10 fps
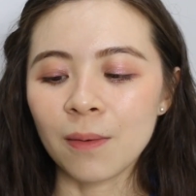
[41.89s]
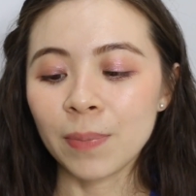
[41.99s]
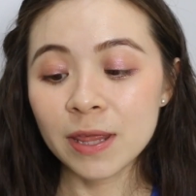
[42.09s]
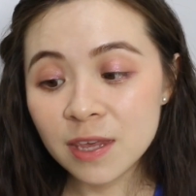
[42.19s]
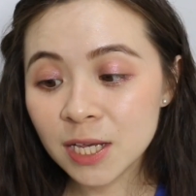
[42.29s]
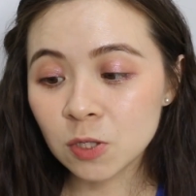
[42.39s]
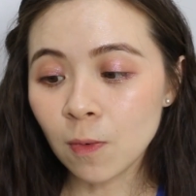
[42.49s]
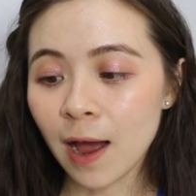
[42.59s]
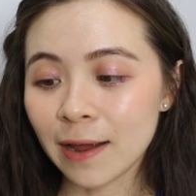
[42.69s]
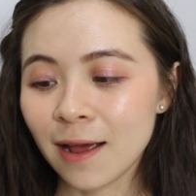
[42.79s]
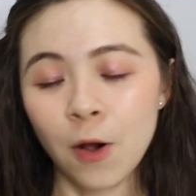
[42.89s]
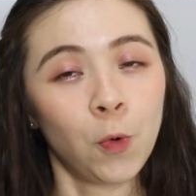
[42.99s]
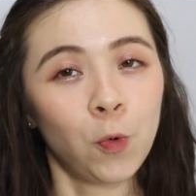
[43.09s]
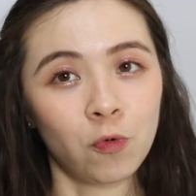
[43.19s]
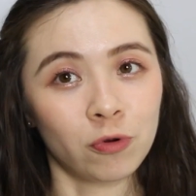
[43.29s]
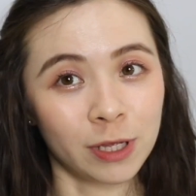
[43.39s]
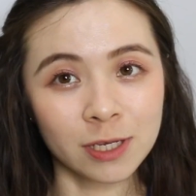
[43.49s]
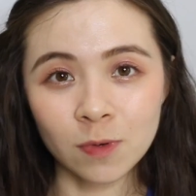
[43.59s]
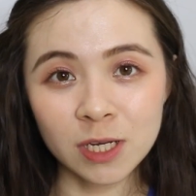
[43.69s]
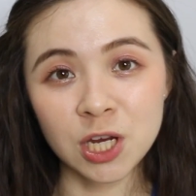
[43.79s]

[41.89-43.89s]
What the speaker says: But this one, this one